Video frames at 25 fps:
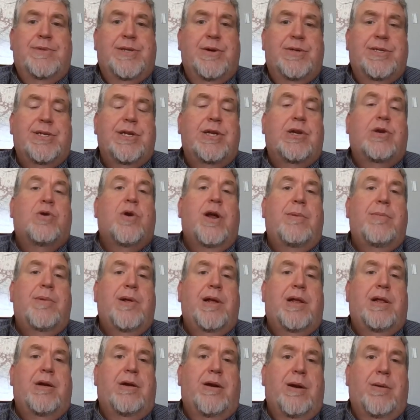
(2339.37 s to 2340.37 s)
So it's
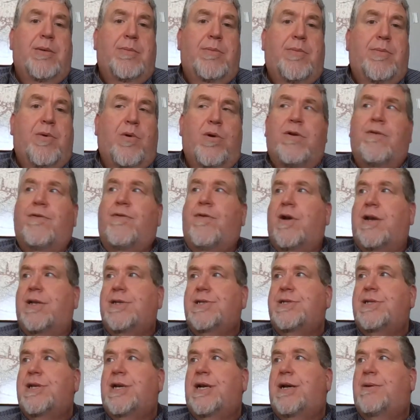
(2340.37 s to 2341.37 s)
incredibly important for
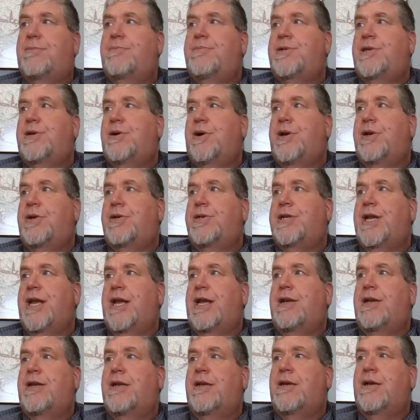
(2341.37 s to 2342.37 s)
us to
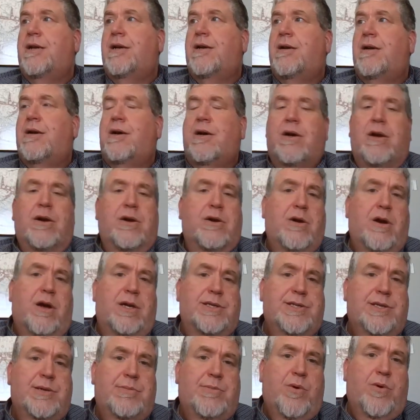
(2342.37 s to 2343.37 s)
understand
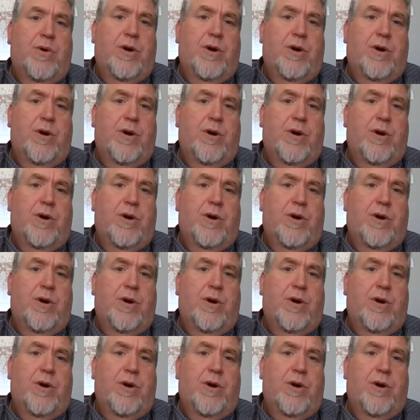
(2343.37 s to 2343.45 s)
across